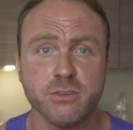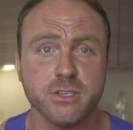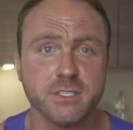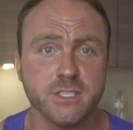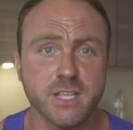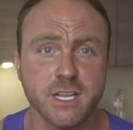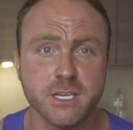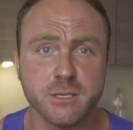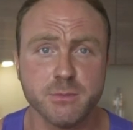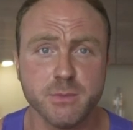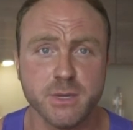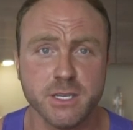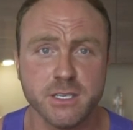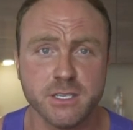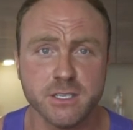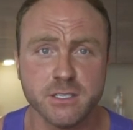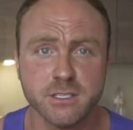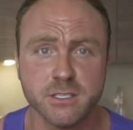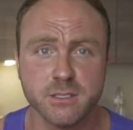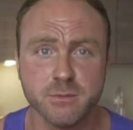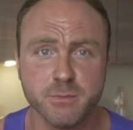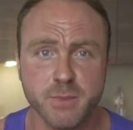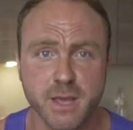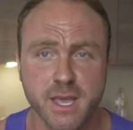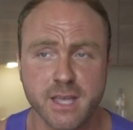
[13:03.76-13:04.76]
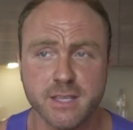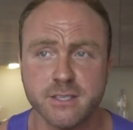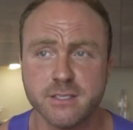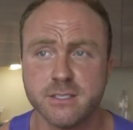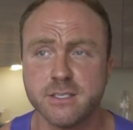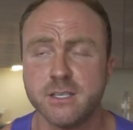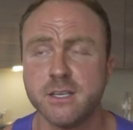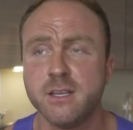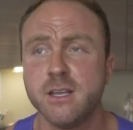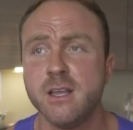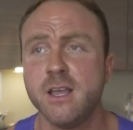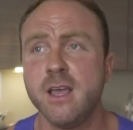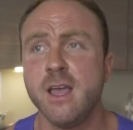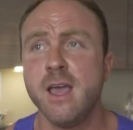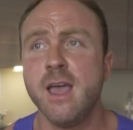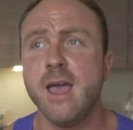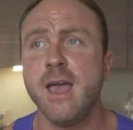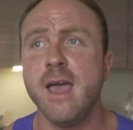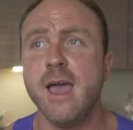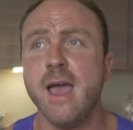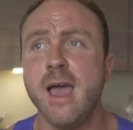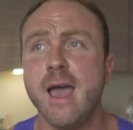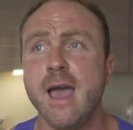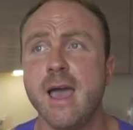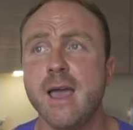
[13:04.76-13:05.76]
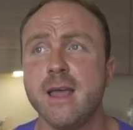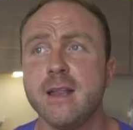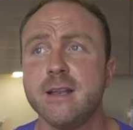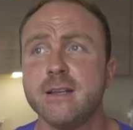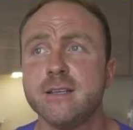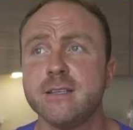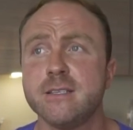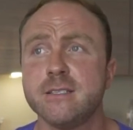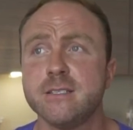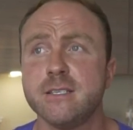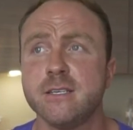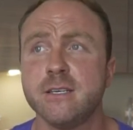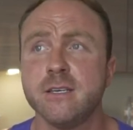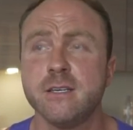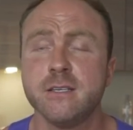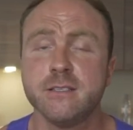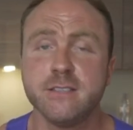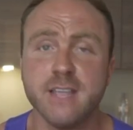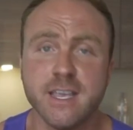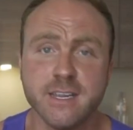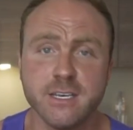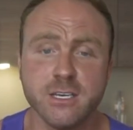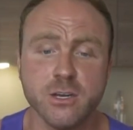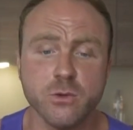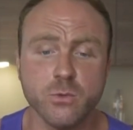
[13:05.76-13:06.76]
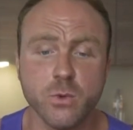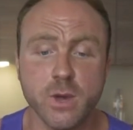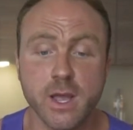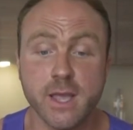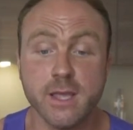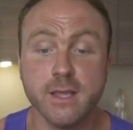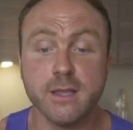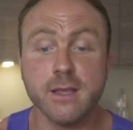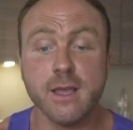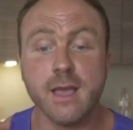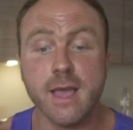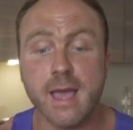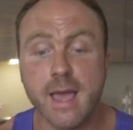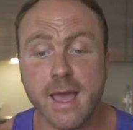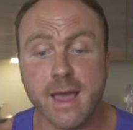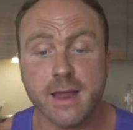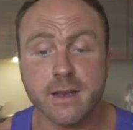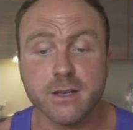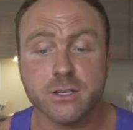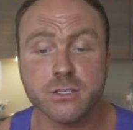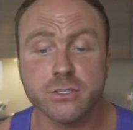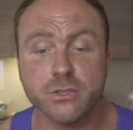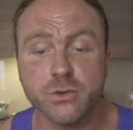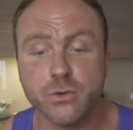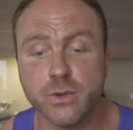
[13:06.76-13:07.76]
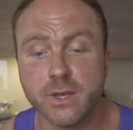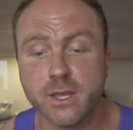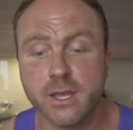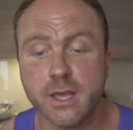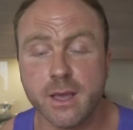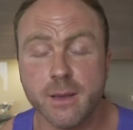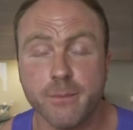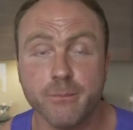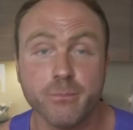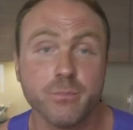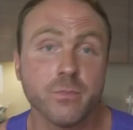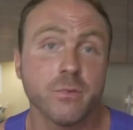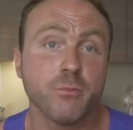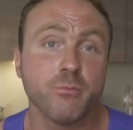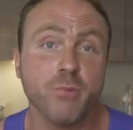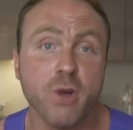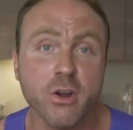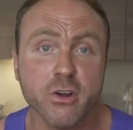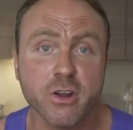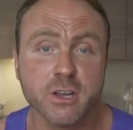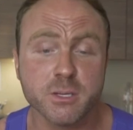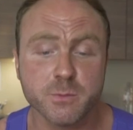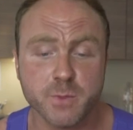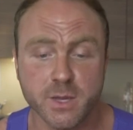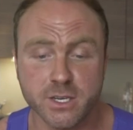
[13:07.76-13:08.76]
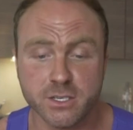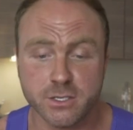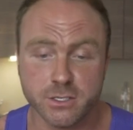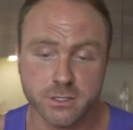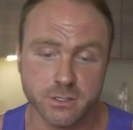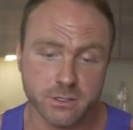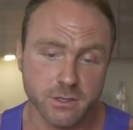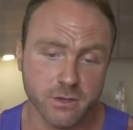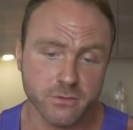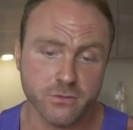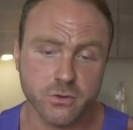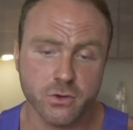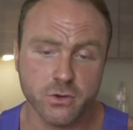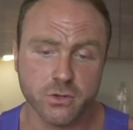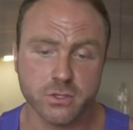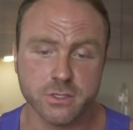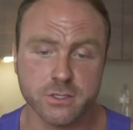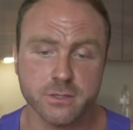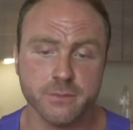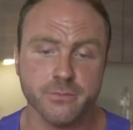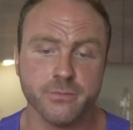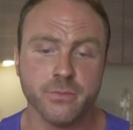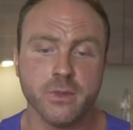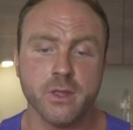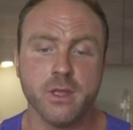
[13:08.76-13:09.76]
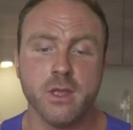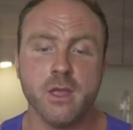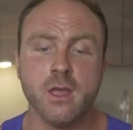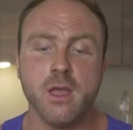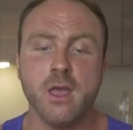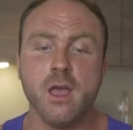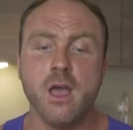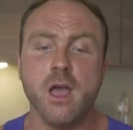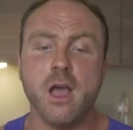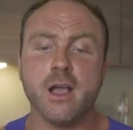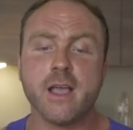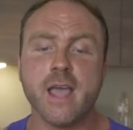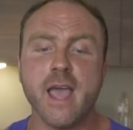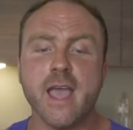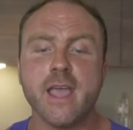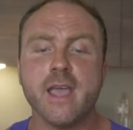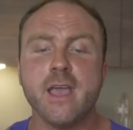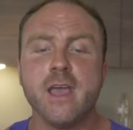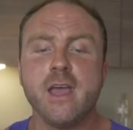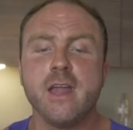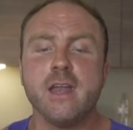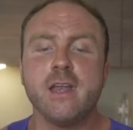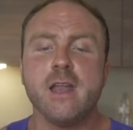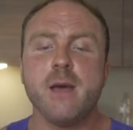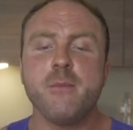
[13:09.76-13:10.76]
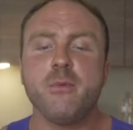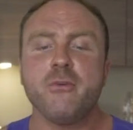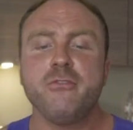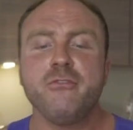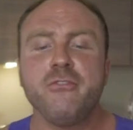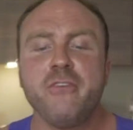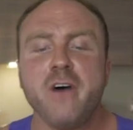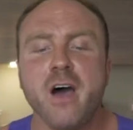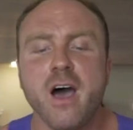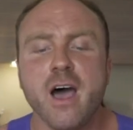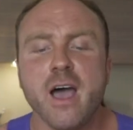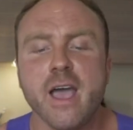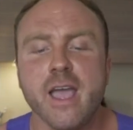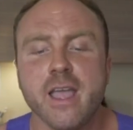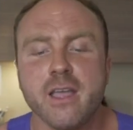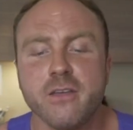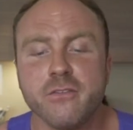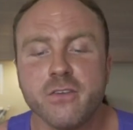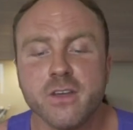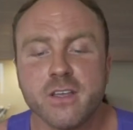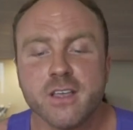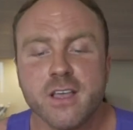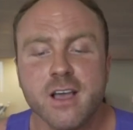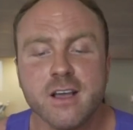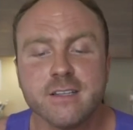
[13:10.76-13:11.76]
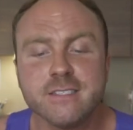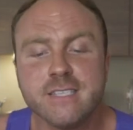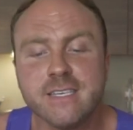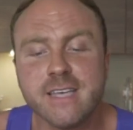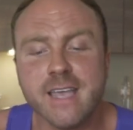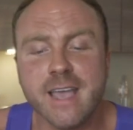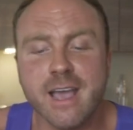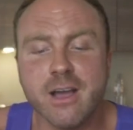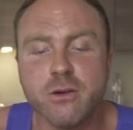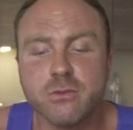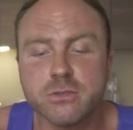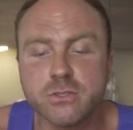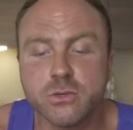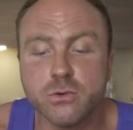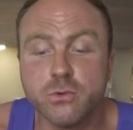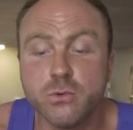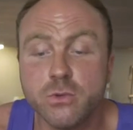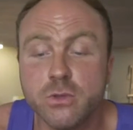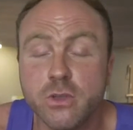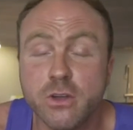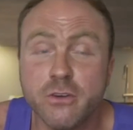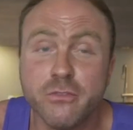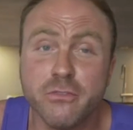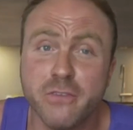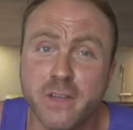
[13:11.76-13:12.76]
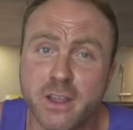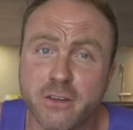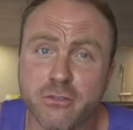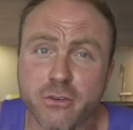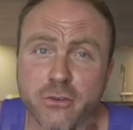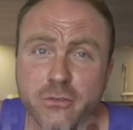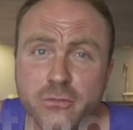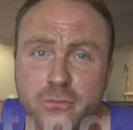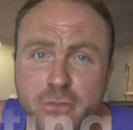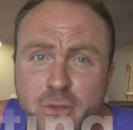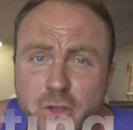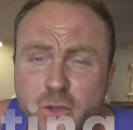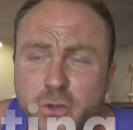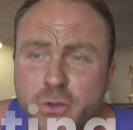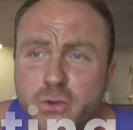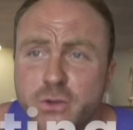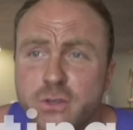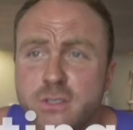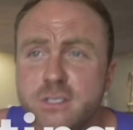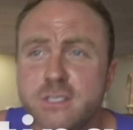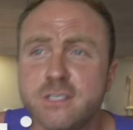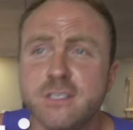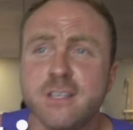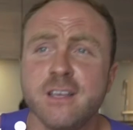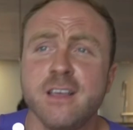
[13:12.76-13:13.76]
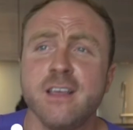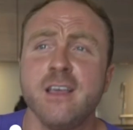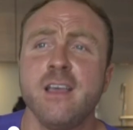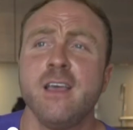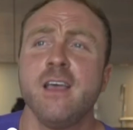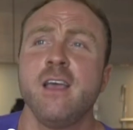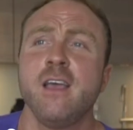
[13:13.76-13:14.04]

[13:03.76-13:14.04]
so in centimeters is best, and taking your weight and doing progress pictures, of course. Okay, number 5, cutting out all your favorite foods.